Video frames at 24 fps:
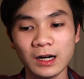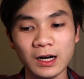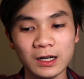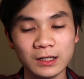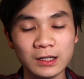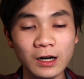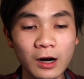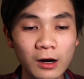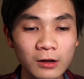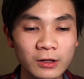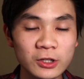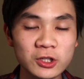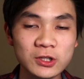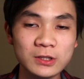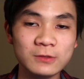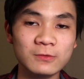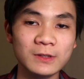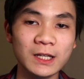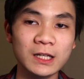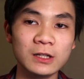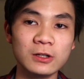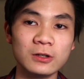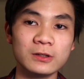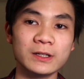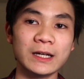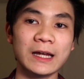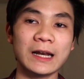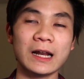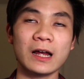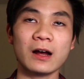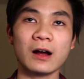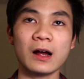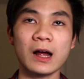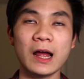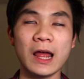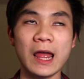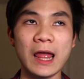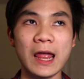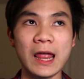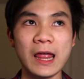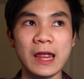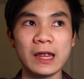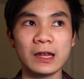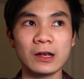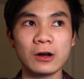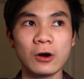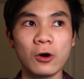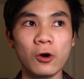colleges really look at
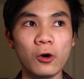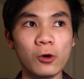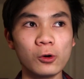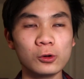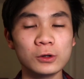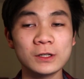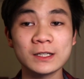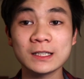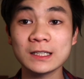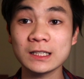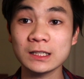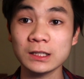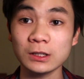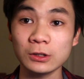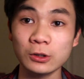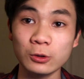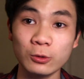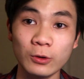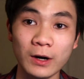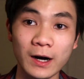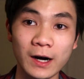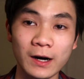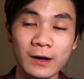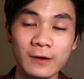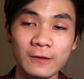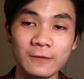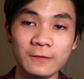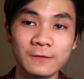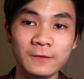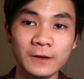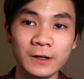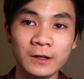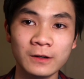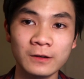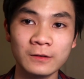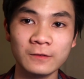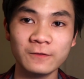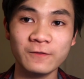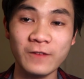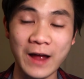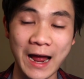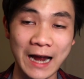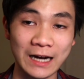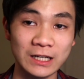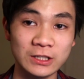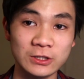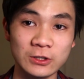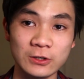a whole slew of
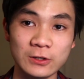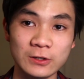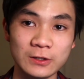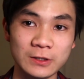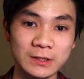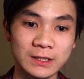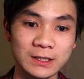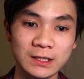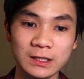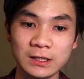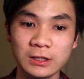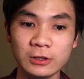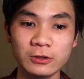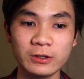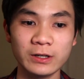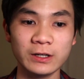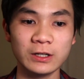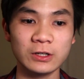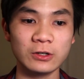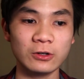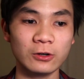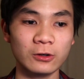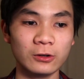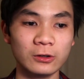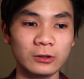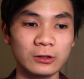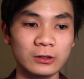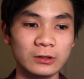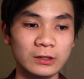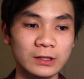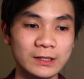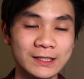factors, including your